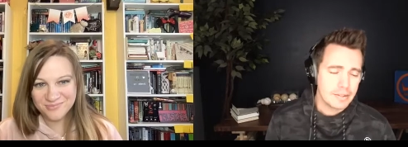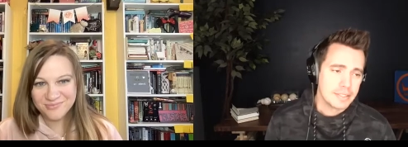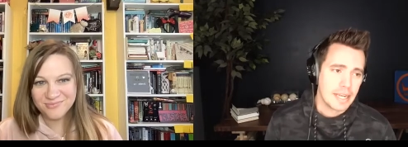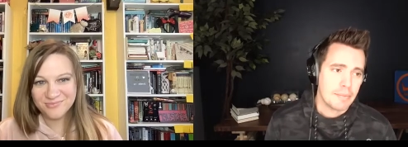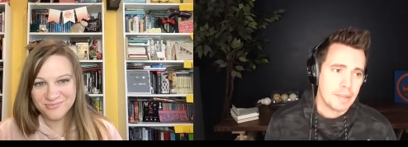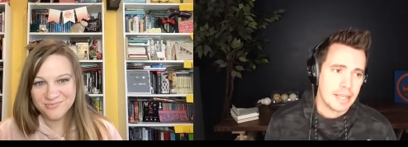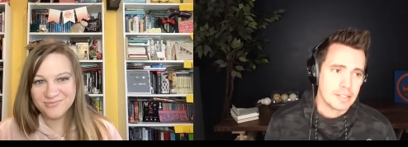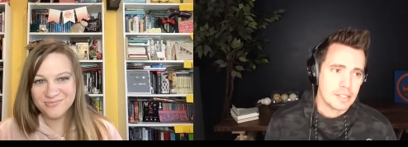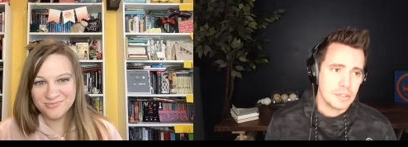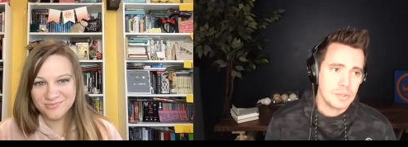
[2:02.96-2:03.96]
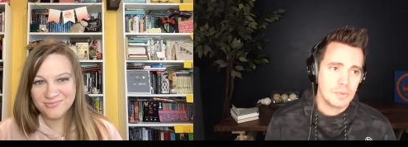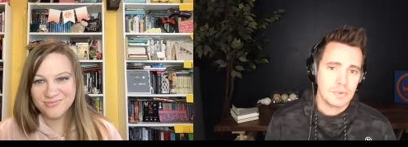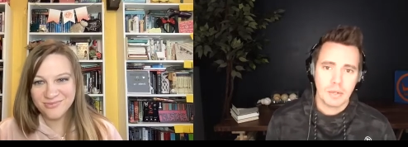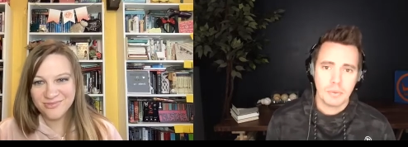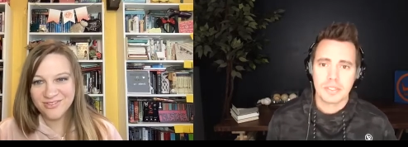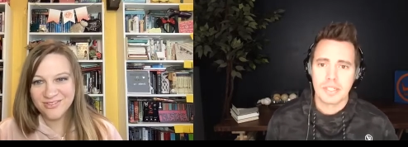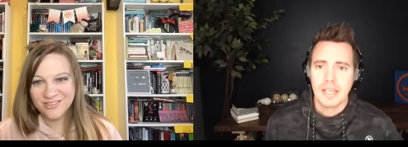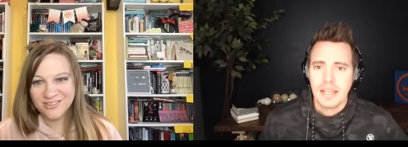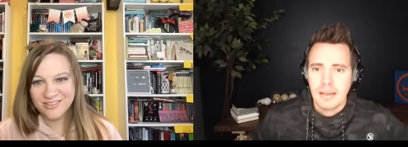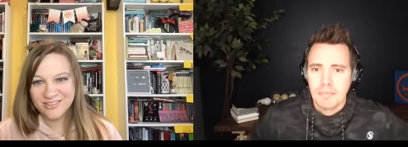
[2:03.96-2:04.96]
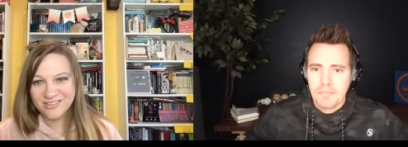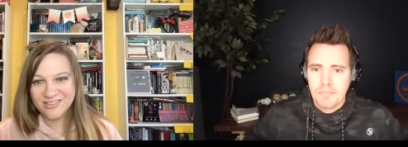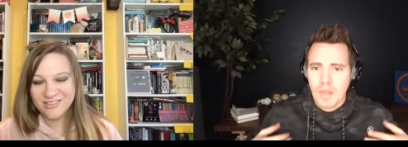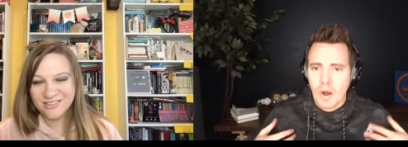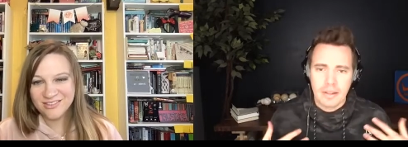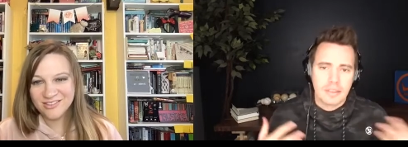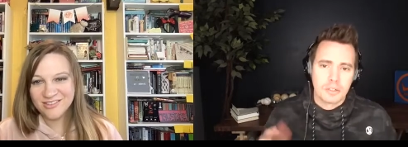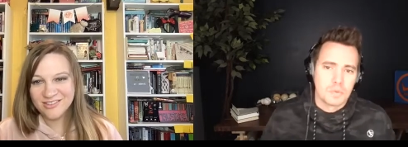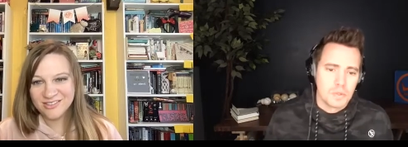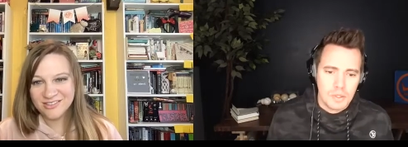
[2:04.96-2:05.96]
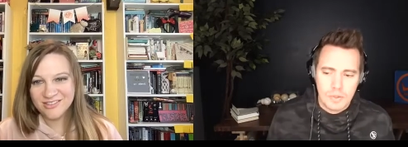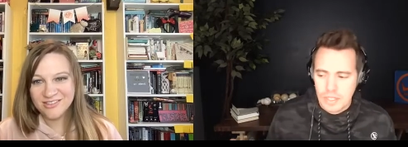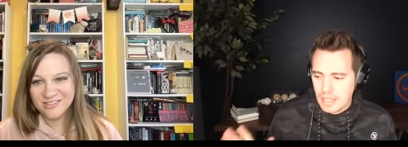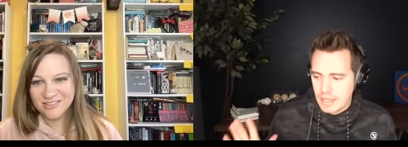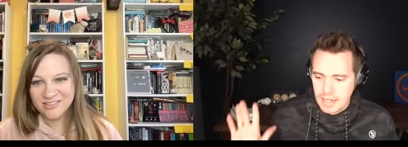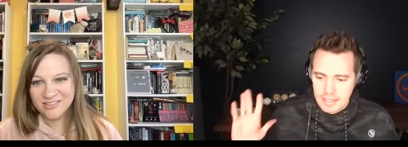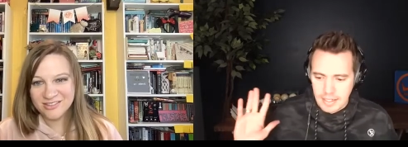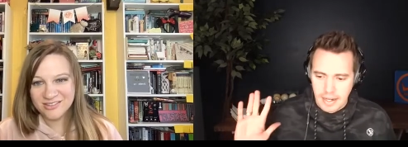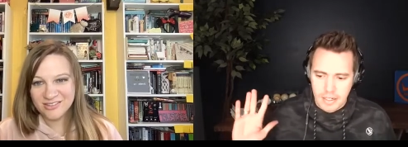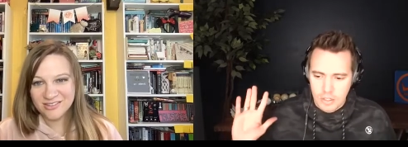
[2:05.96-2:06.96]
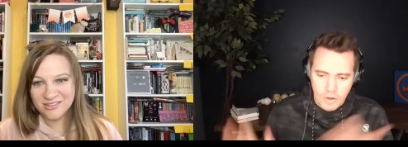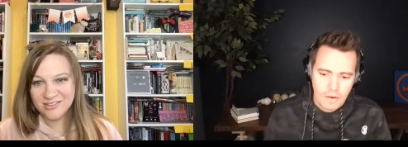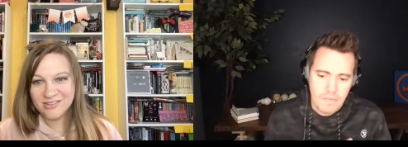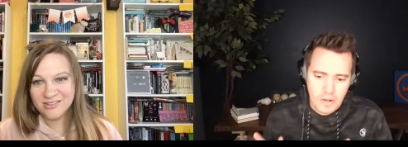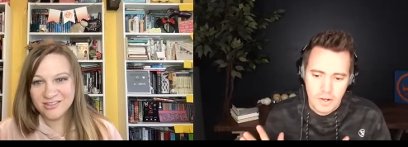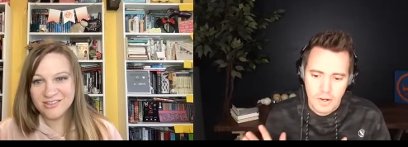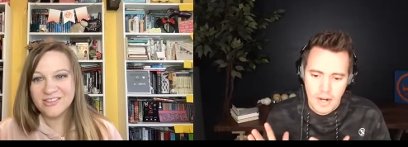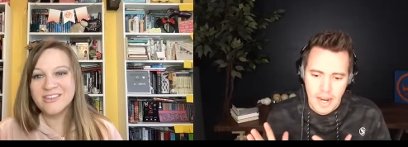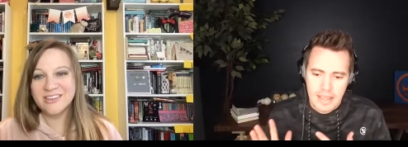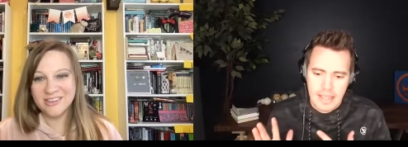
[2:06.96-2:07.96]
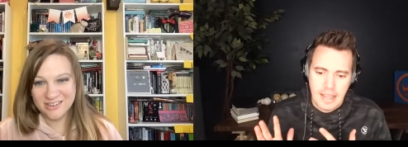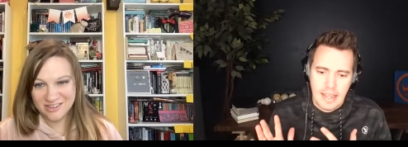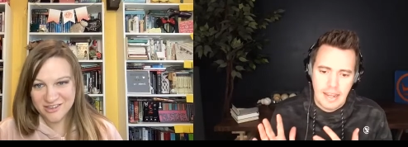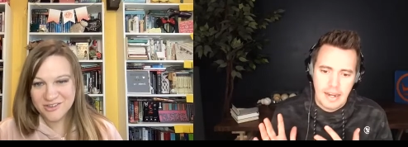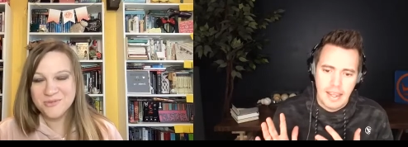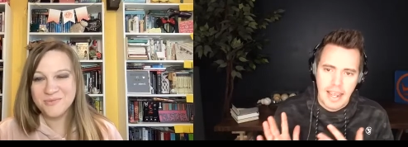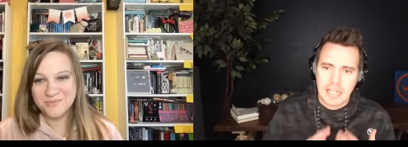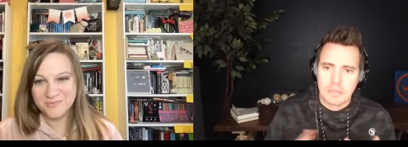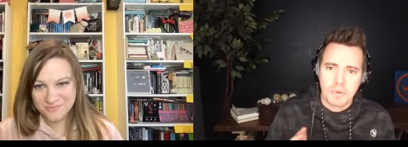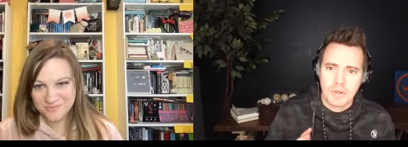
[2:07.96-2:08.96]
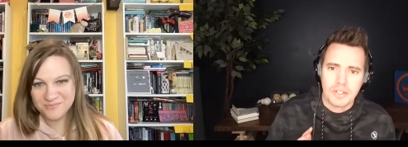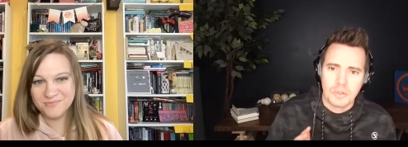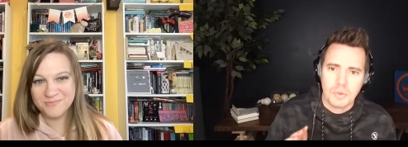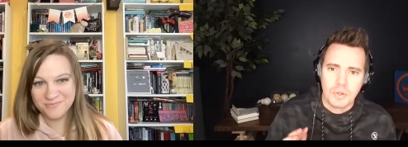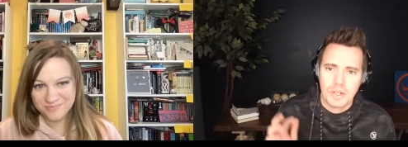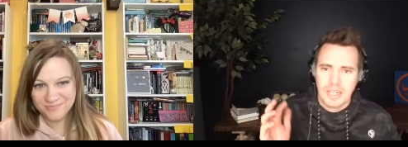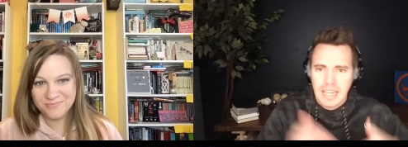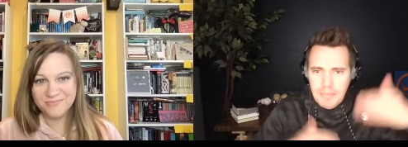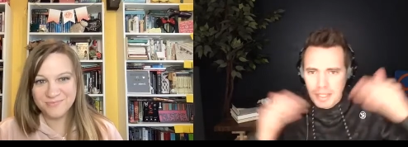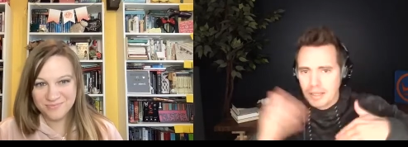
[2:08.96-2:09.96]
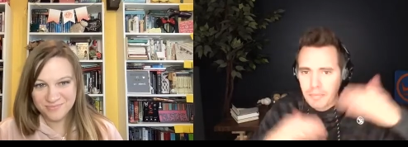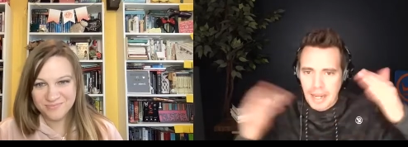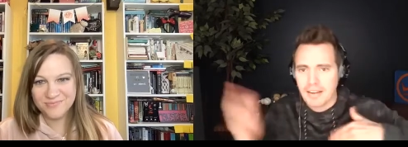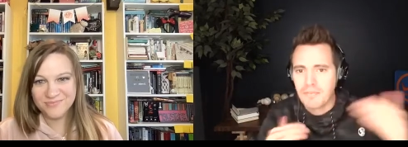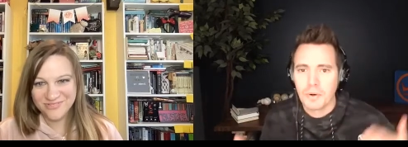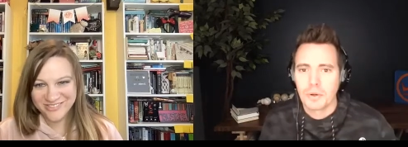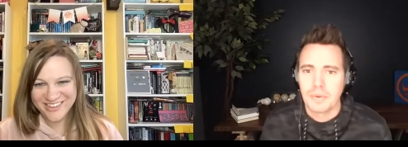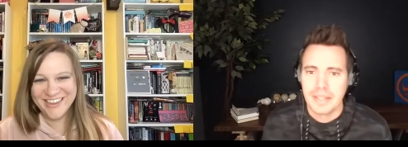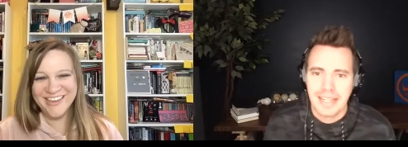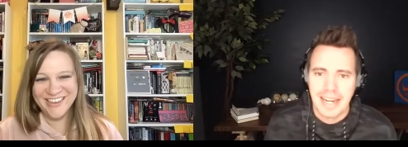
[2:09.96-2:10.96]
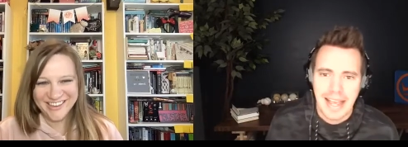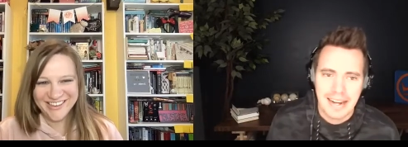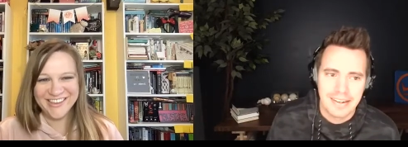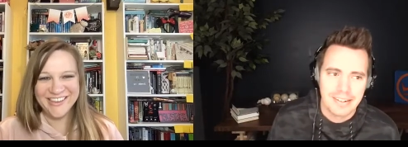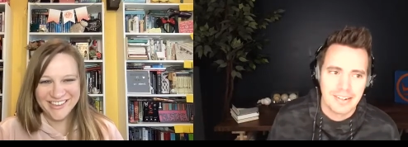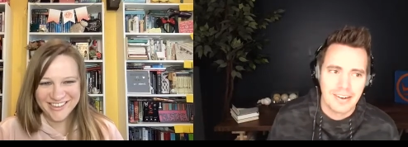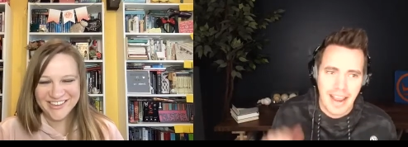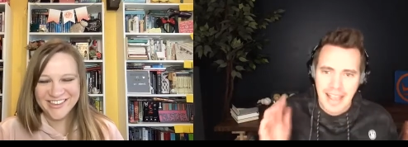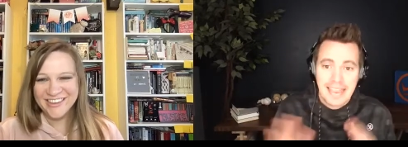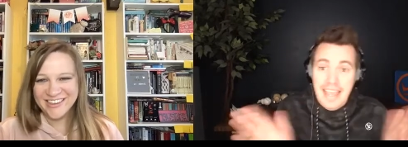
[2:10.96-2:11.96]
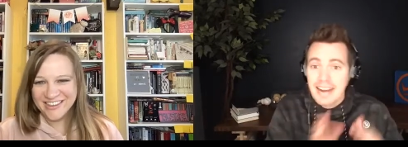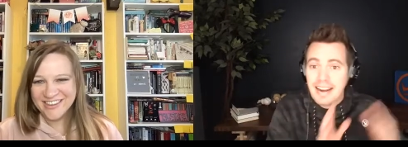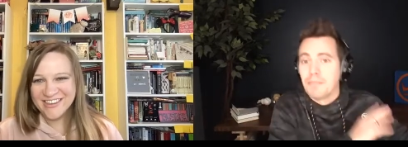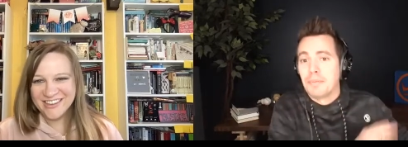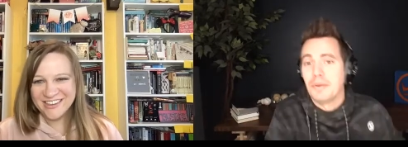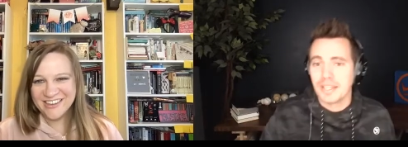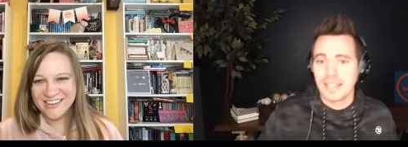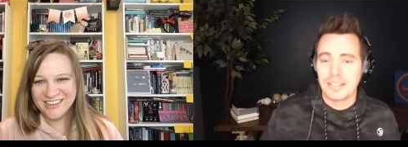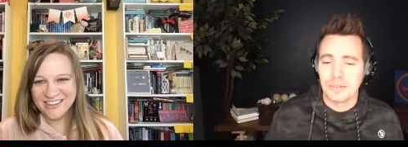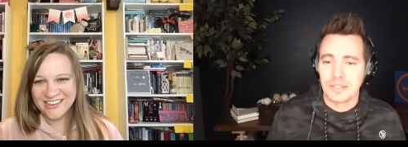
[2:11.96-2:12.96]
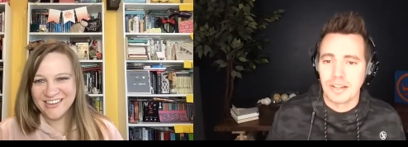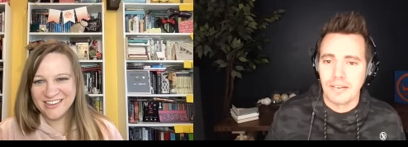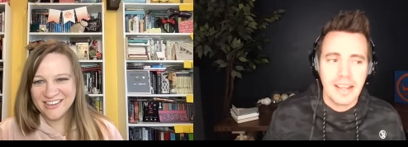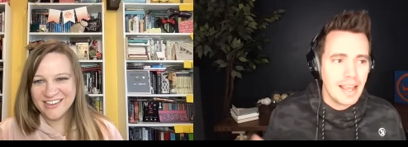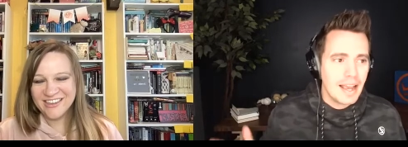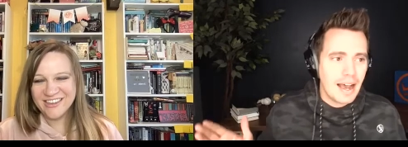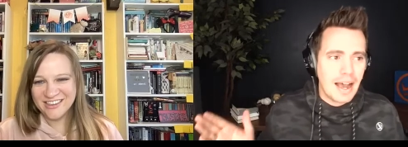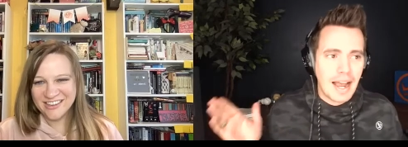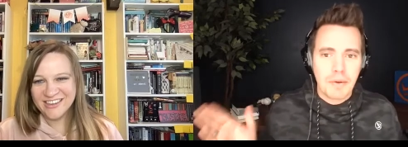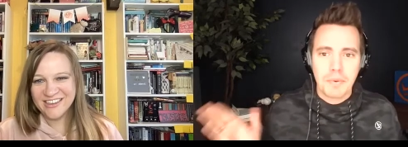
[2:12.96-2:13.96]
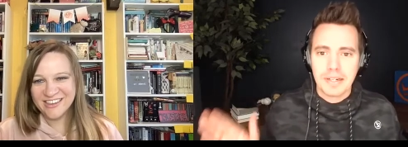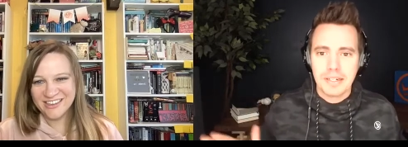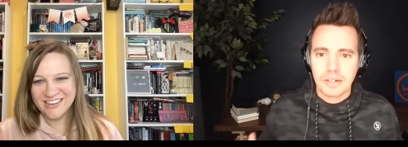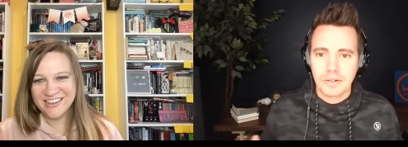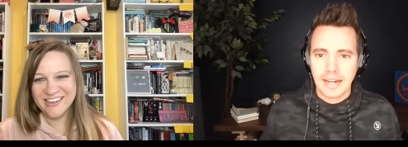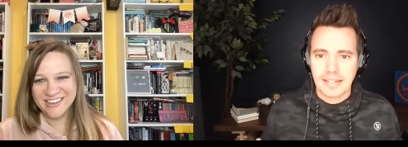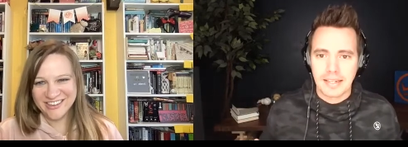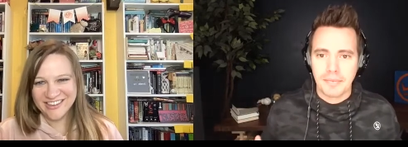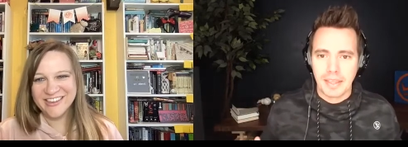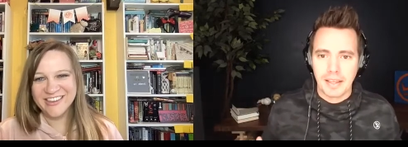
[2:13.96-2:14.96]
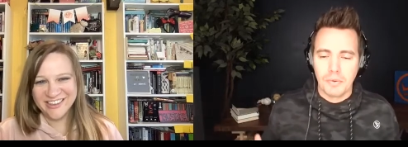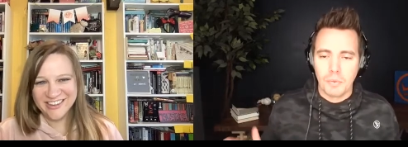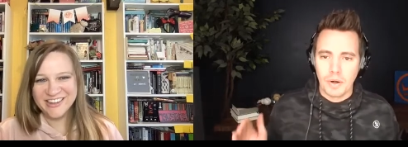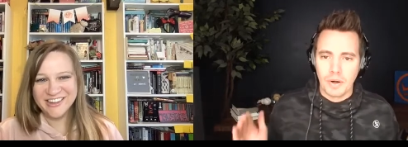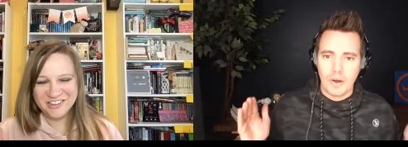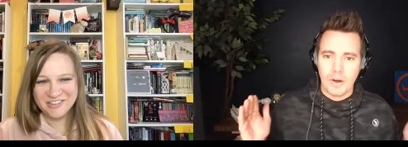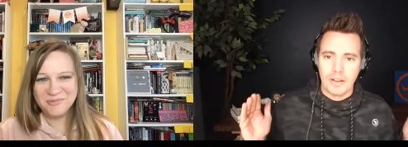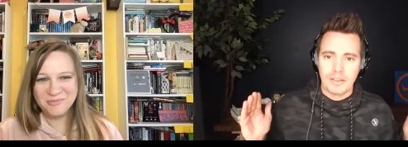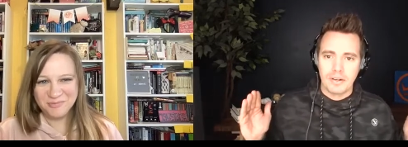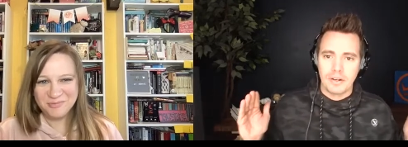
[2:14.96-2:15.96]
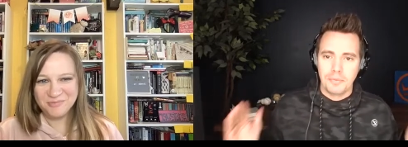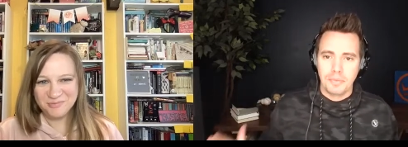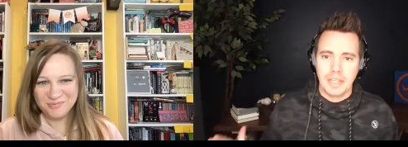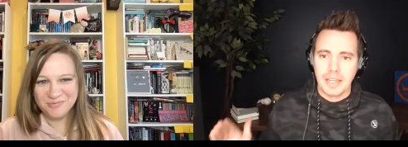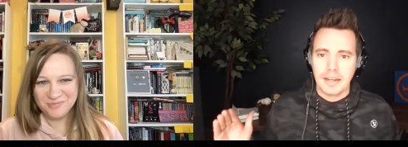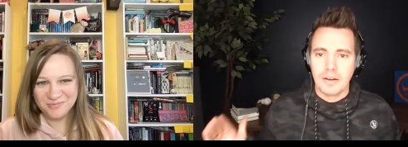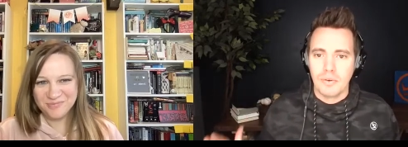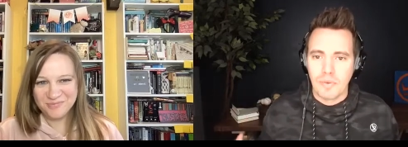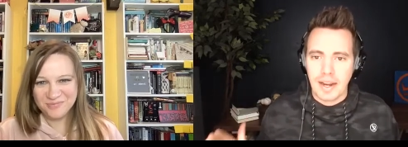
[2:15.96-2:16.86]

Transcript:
Speaker 1: top of that, too, there was authors were using things like Scrivener and then exporting to Word and emailing back and forth with an editor and then uploading it to a software. I wanted to create something where an author could plan, write,